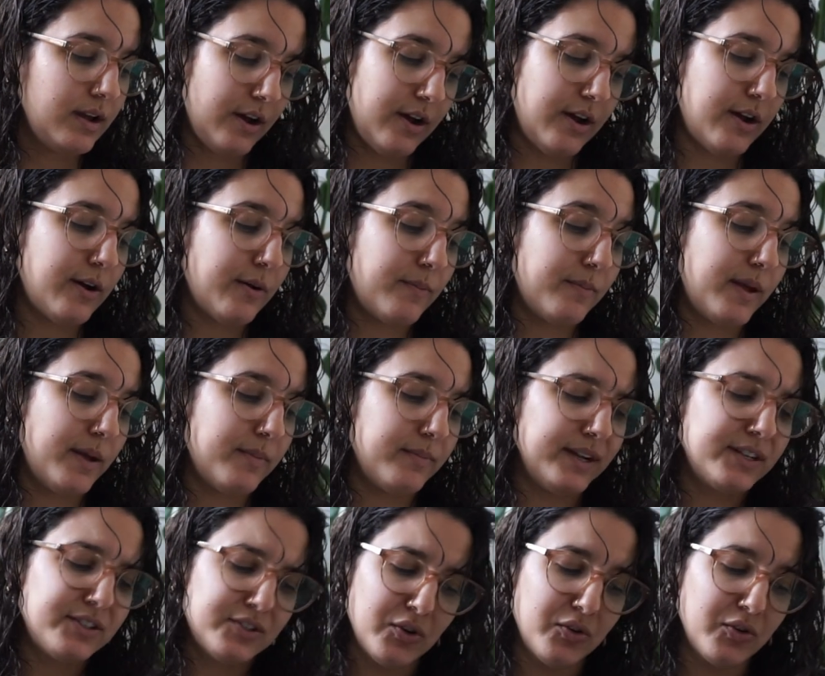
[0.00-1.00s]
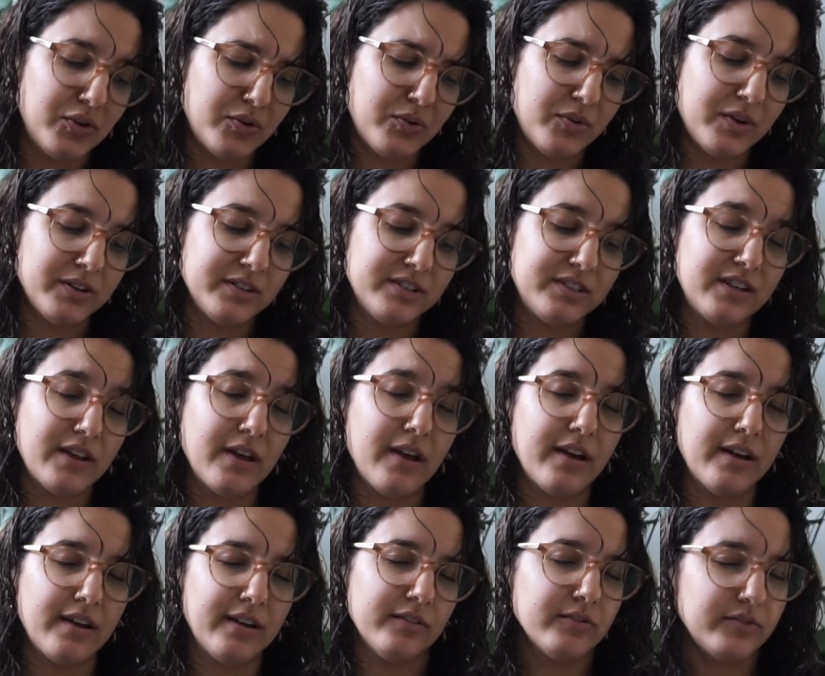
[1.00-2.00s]
And my total was
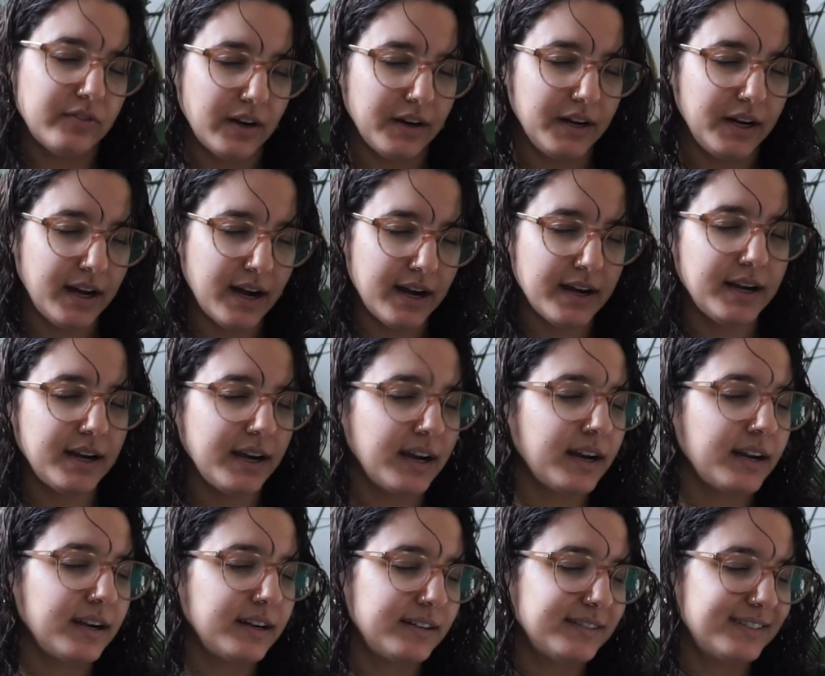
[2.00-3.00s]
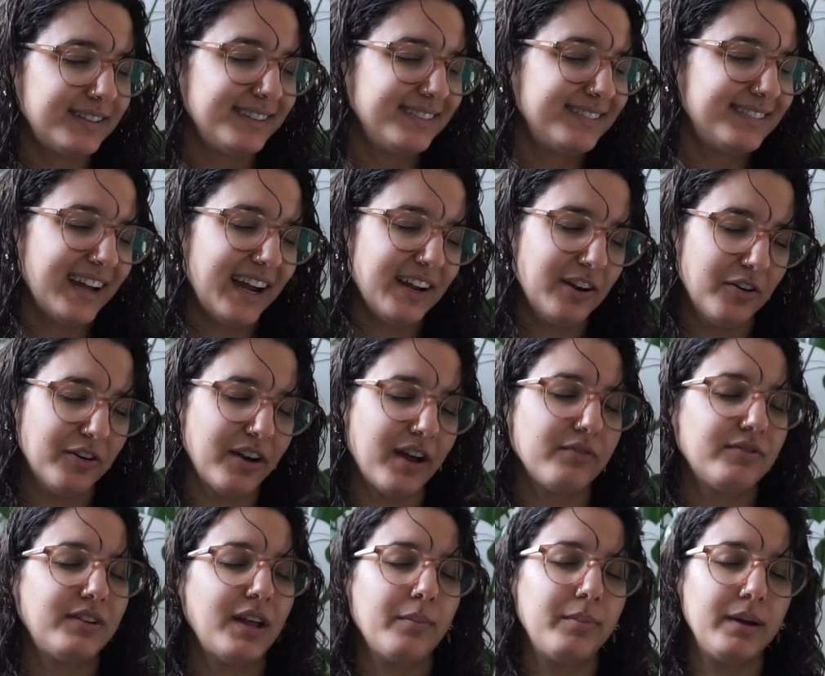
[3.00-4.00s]
very high. I don't
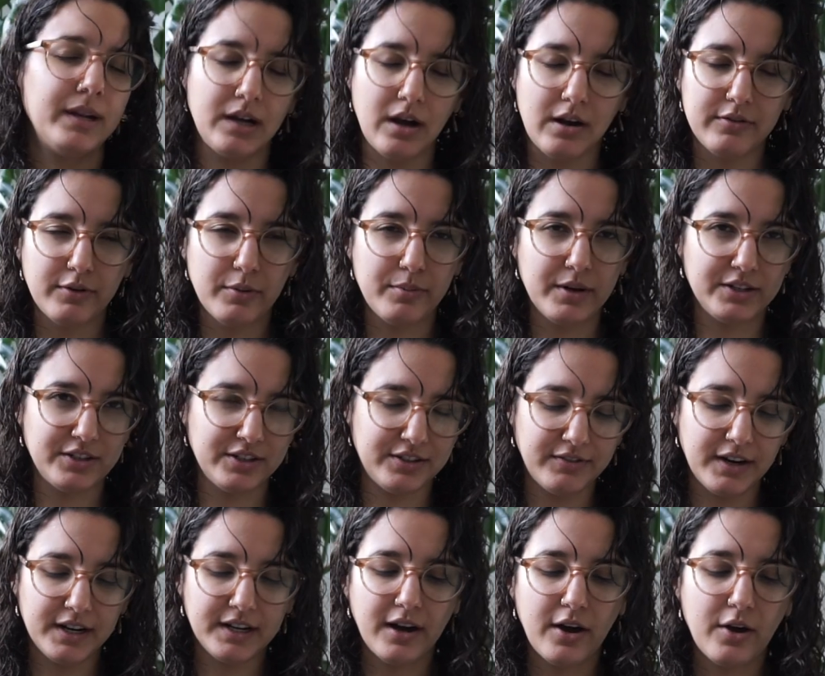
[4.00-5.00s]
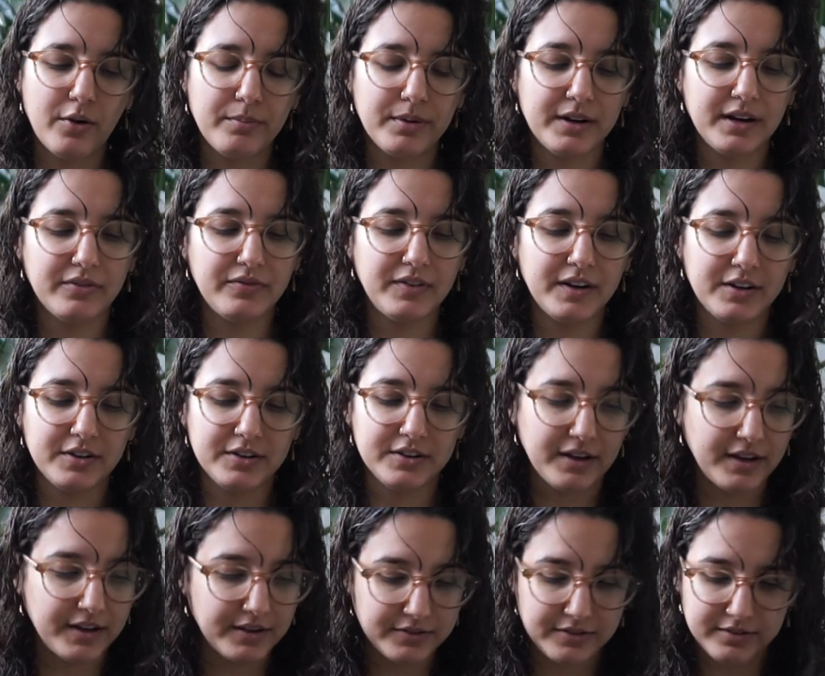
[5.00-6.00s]
have that big of a budget right now, but I figured
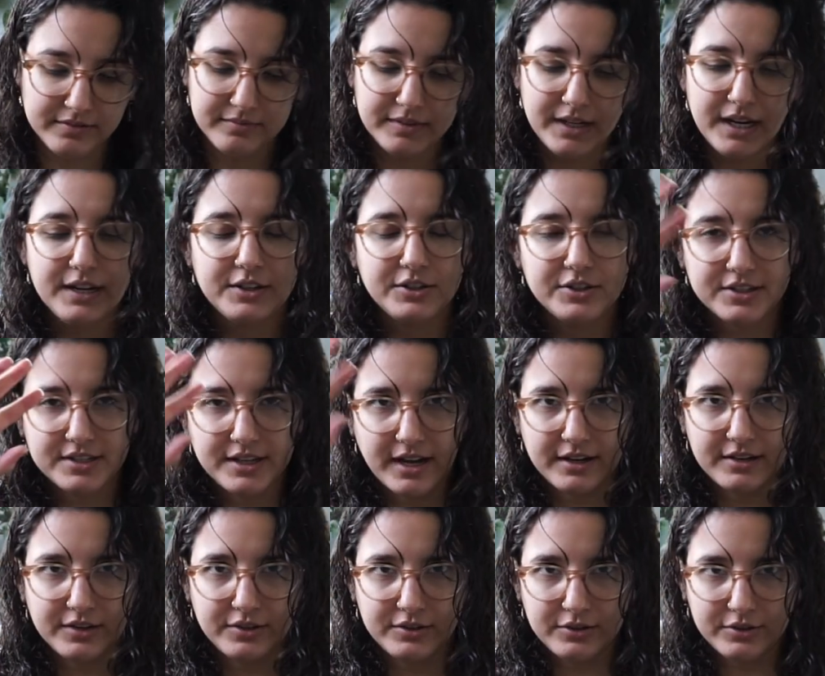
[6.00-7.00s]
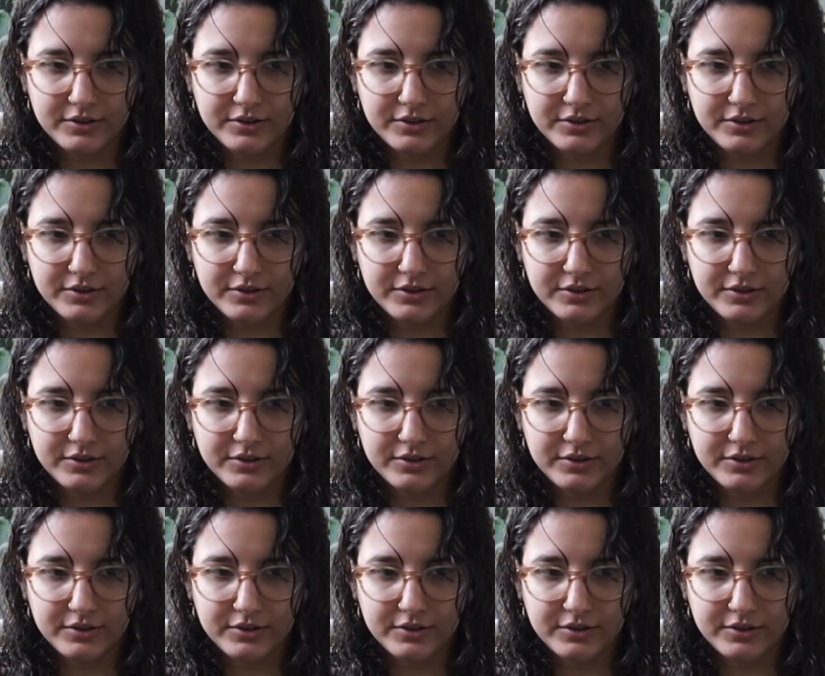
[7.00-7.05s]
I'll just get a